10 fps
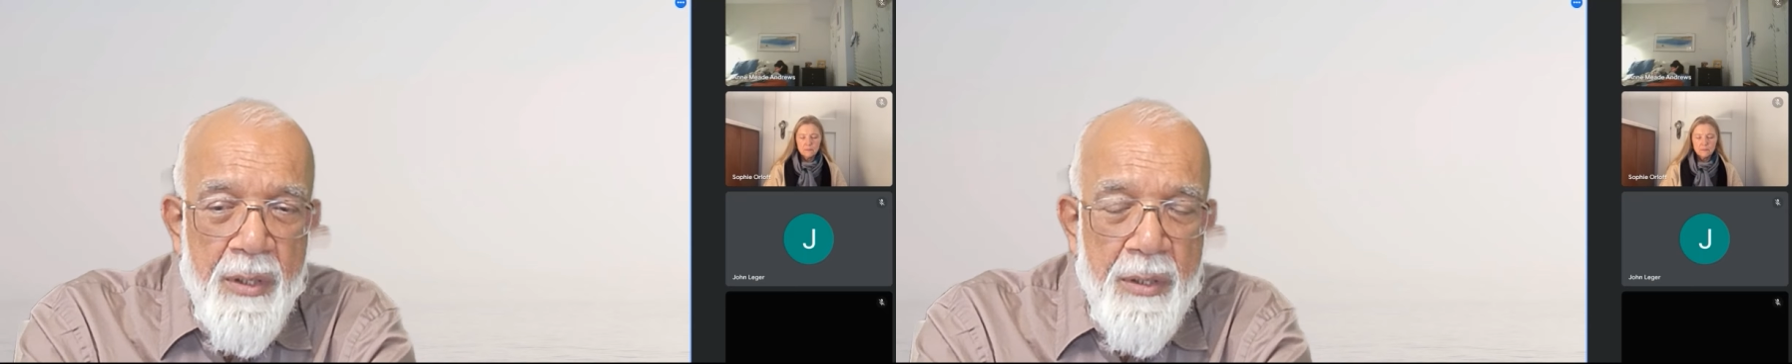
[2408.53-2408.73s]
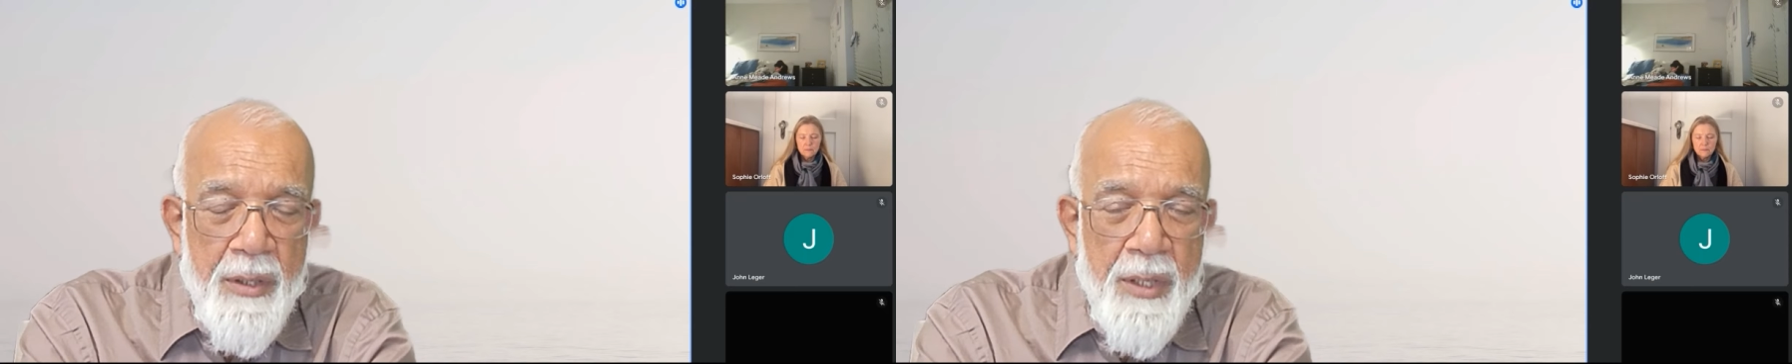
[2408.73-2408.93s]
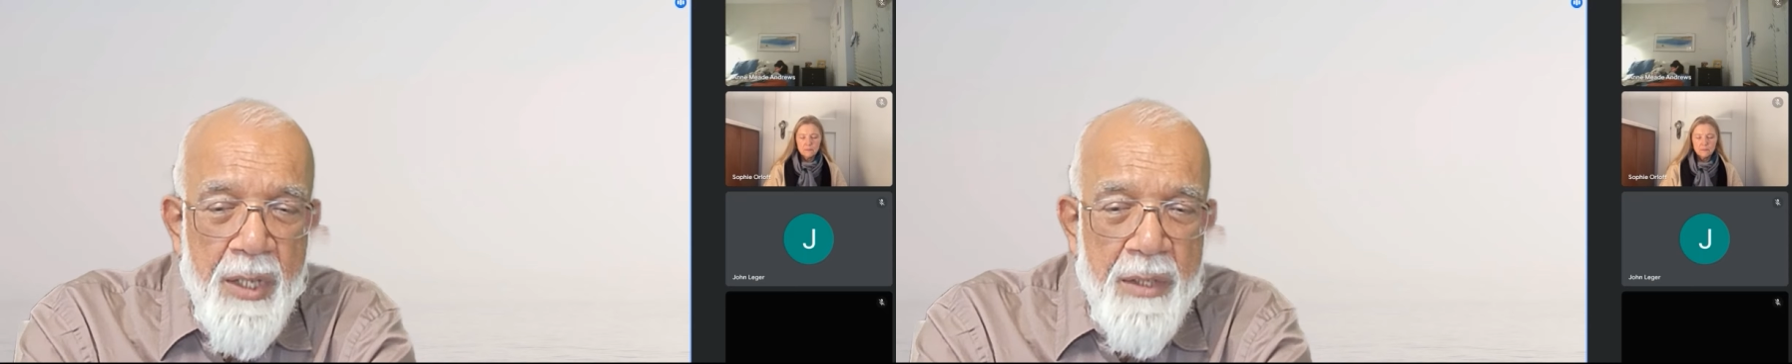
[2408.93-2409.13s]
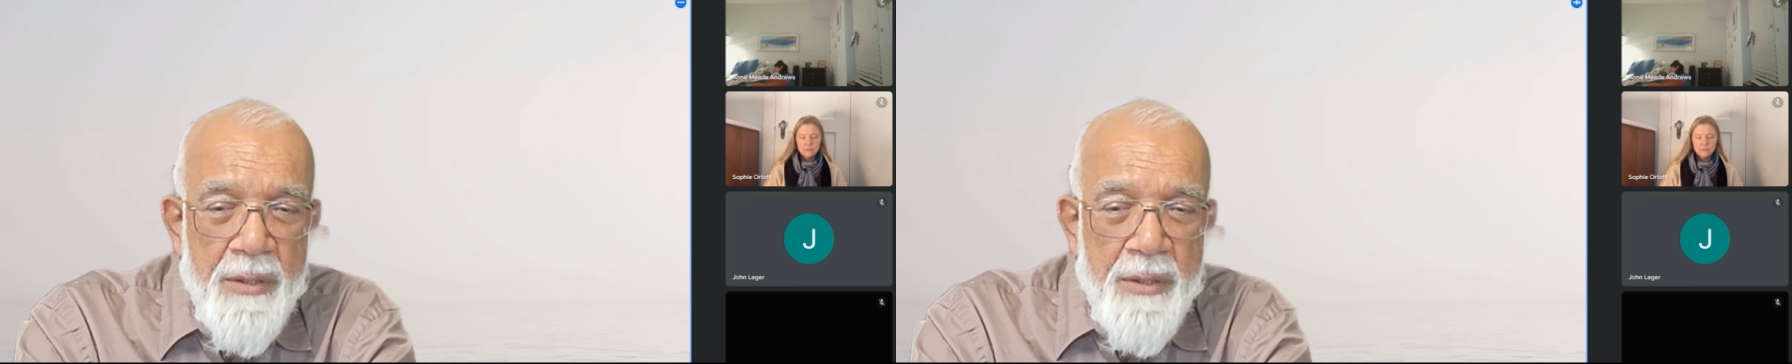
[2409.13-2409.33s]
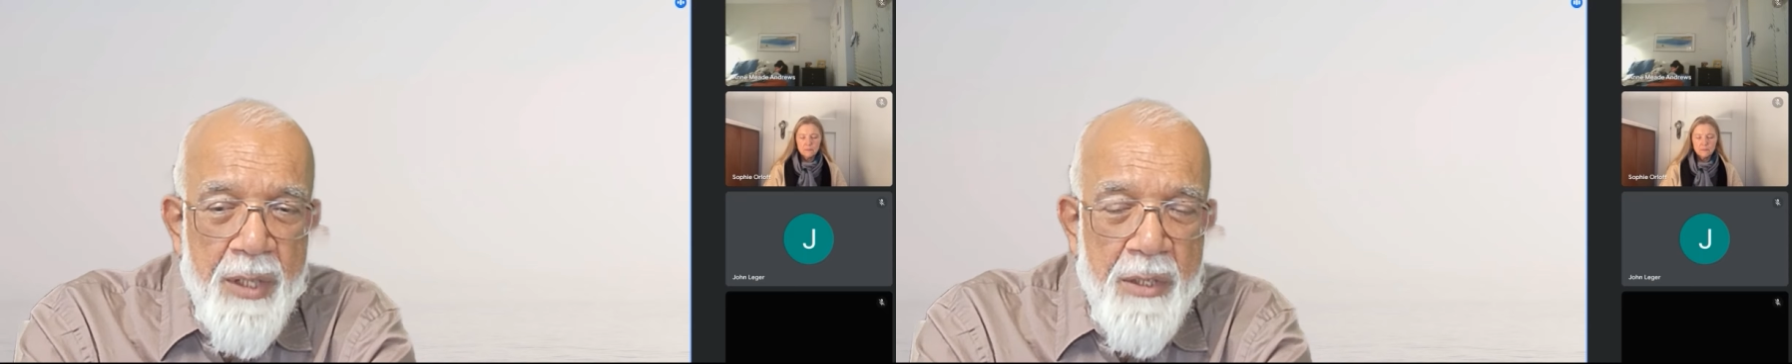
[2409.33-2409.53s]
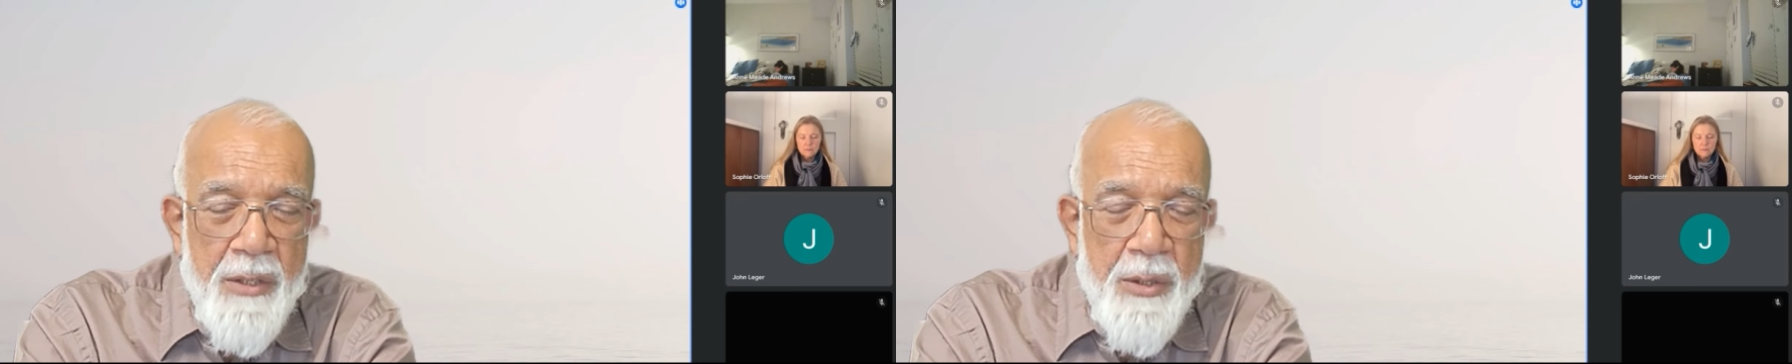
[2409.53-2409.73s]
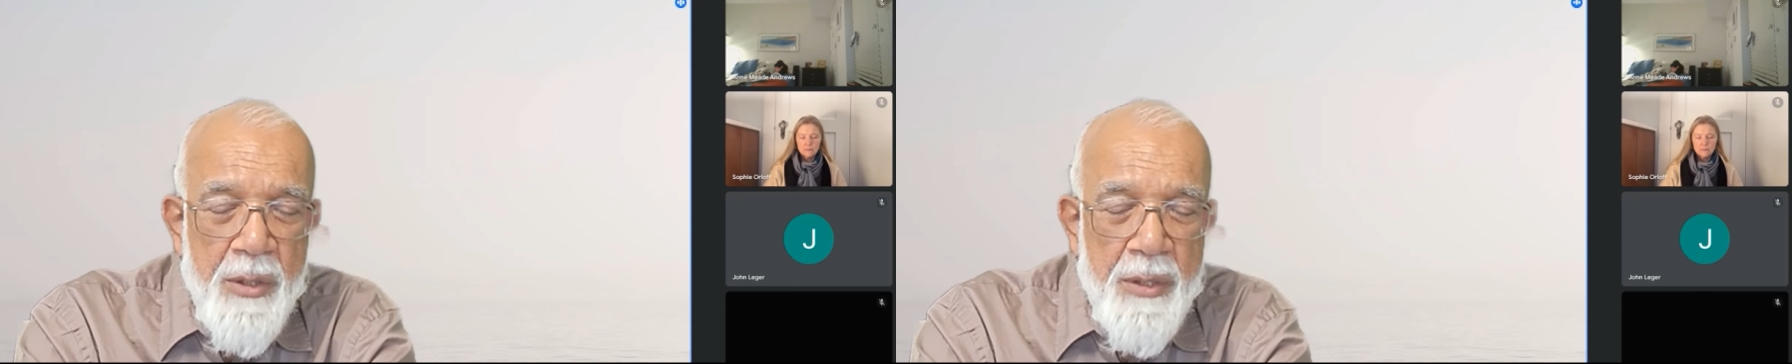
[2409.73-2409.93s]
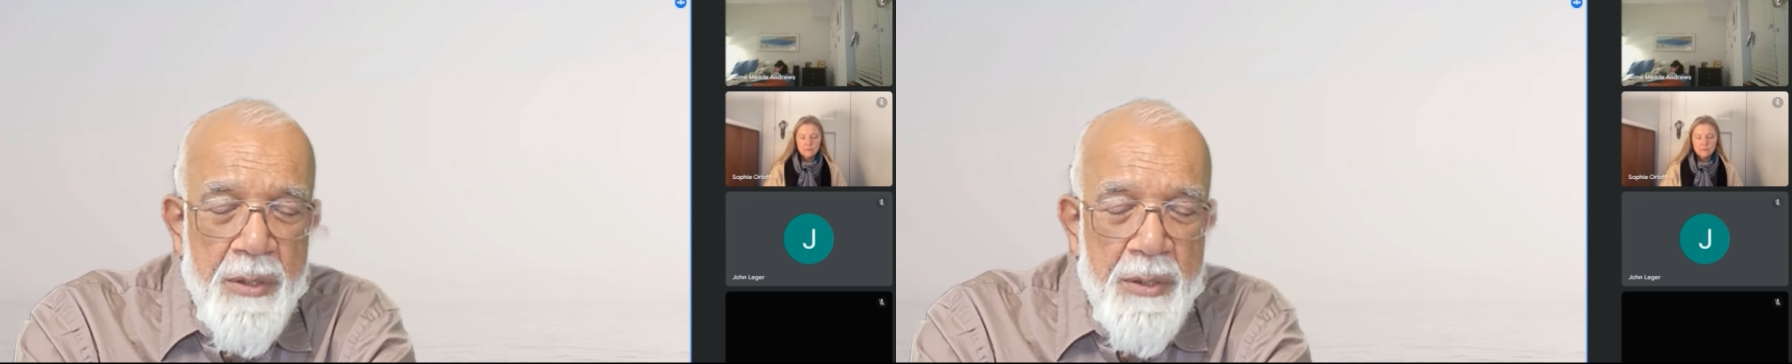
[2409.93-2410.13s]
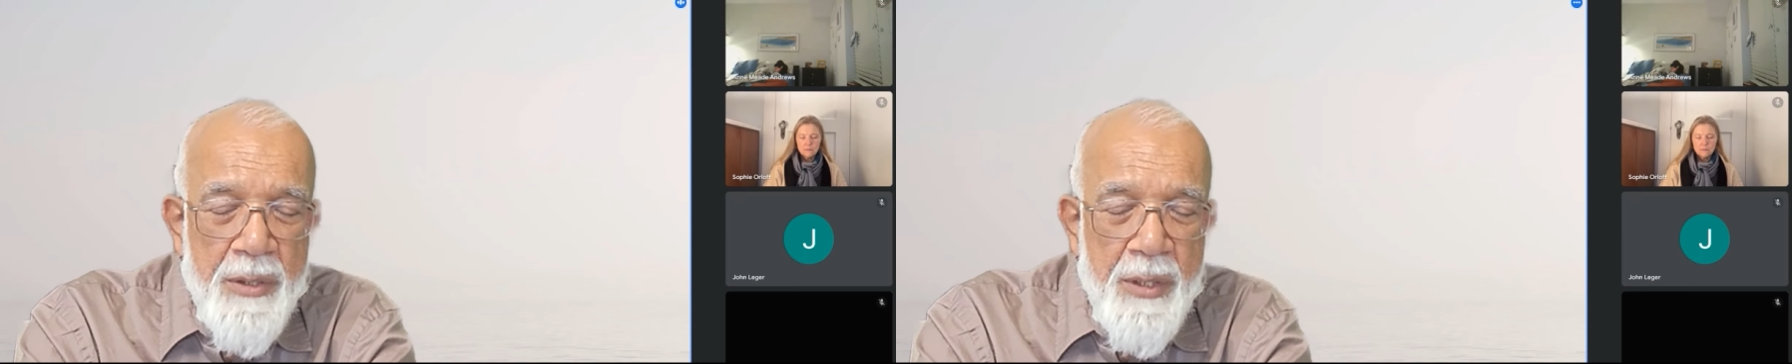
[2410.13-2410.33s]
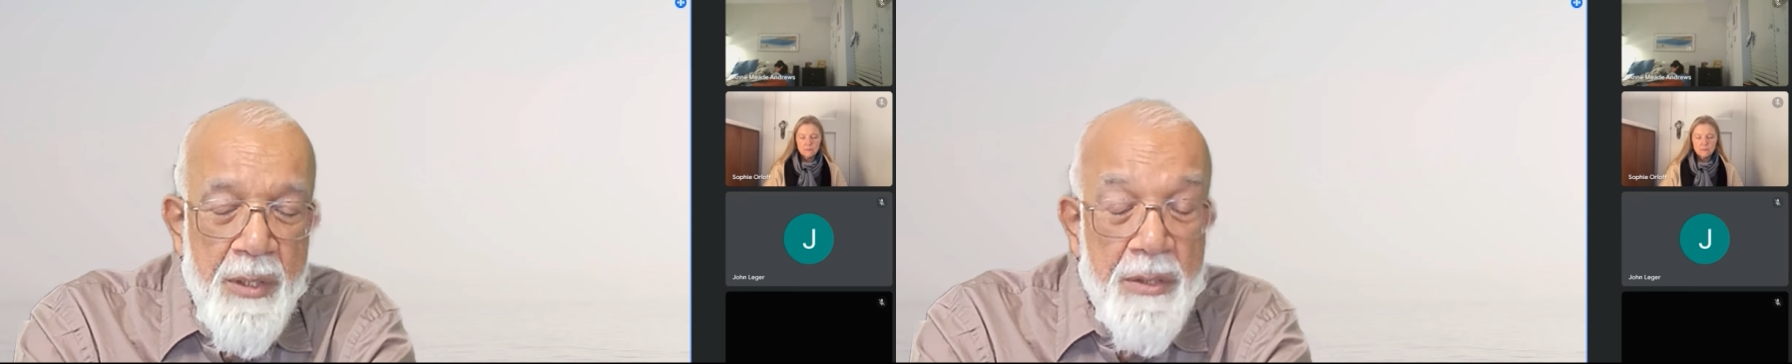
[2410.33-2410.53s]
relaxation and
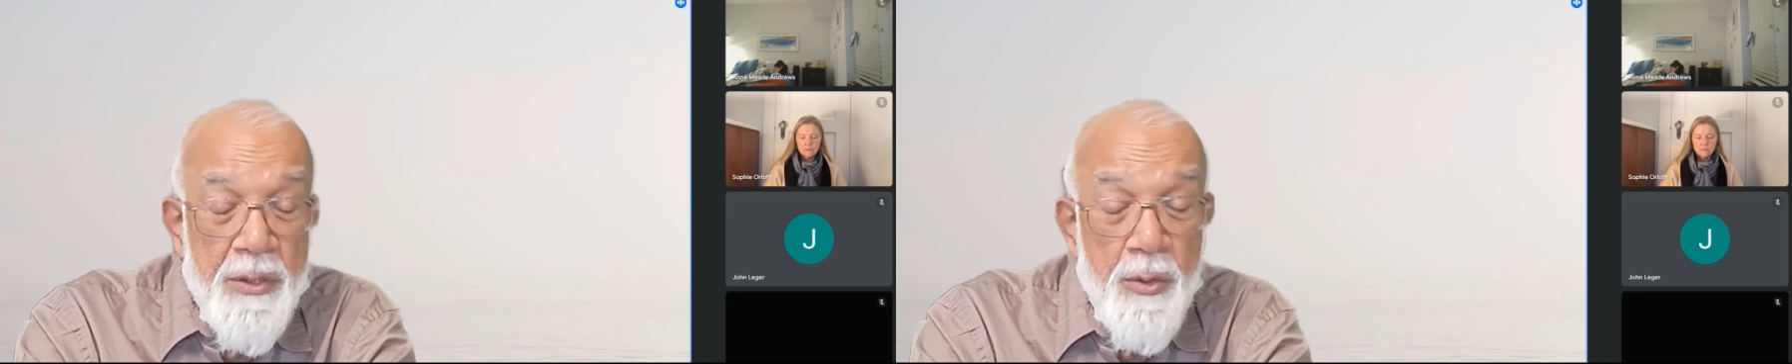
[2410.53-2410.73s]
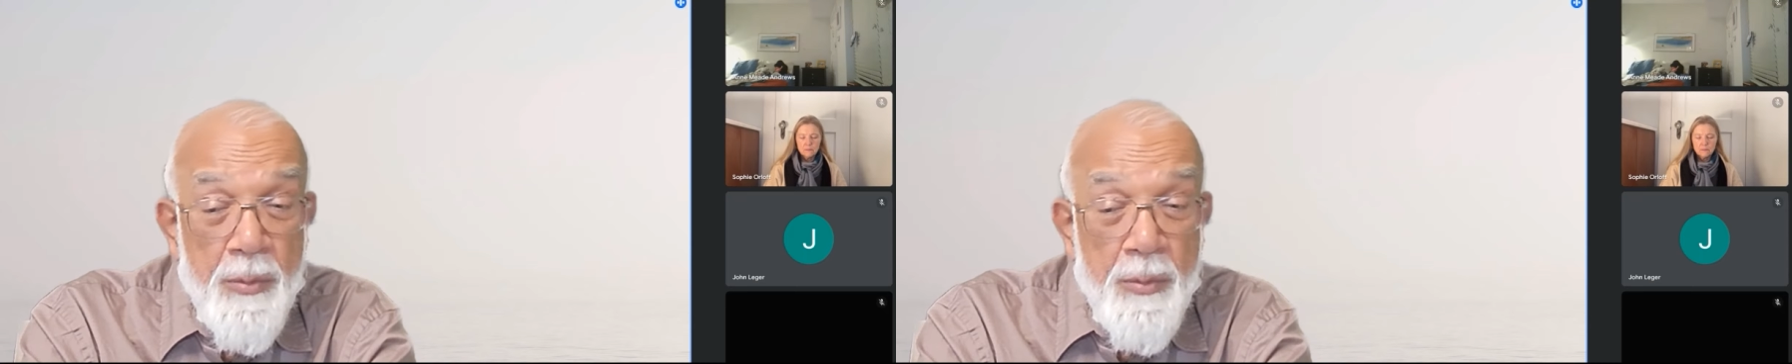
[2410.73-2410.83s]
stillness.